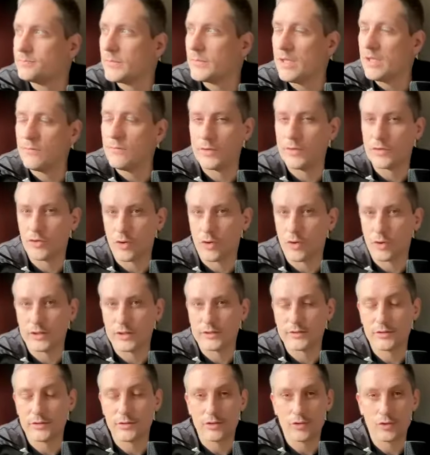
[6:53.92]

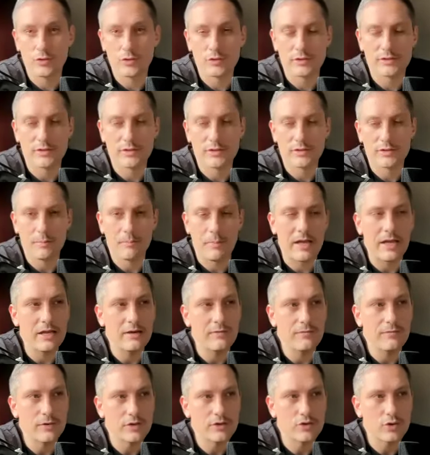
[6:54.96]
inventories, to use my
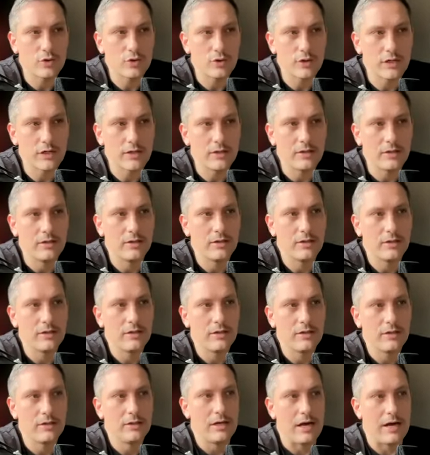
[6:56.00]
inventory
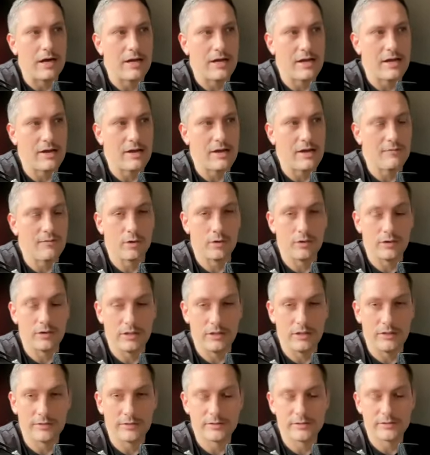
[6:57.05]
I have on
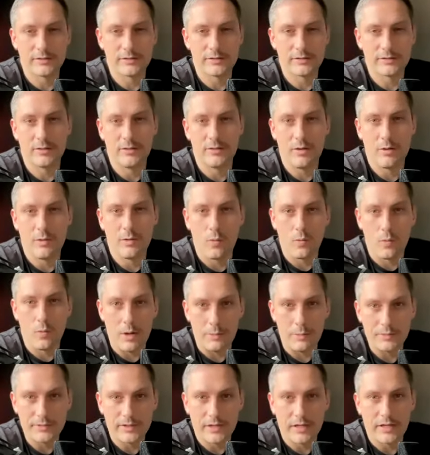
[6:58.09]
these
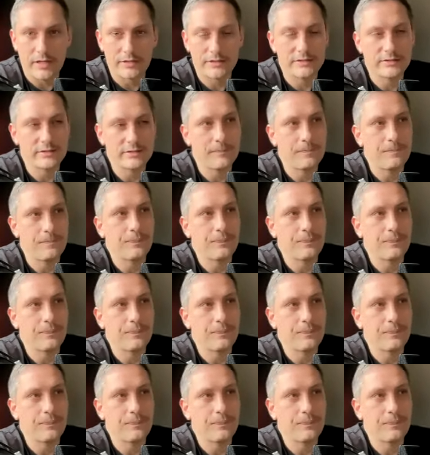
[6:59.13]
websites,